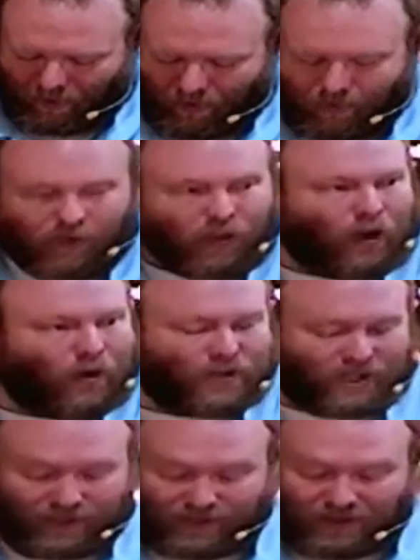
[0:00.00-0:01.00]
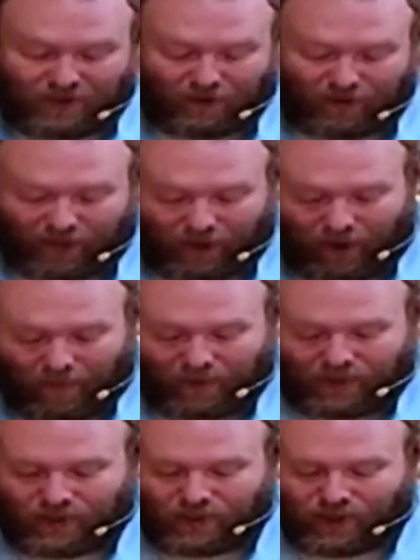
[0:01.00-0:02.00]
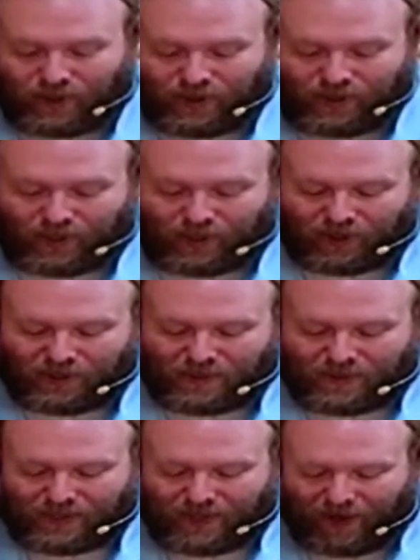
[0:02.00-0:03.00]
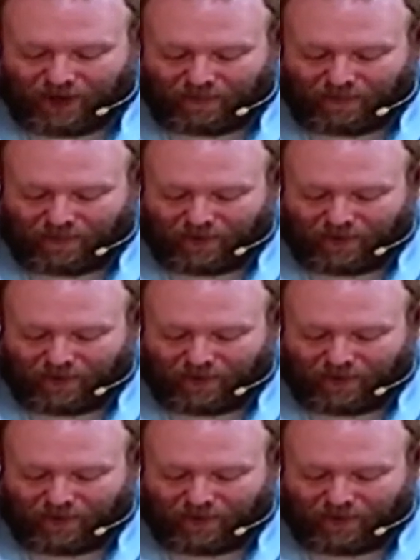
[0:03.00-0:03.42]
For those considering coming to church at Christmas time,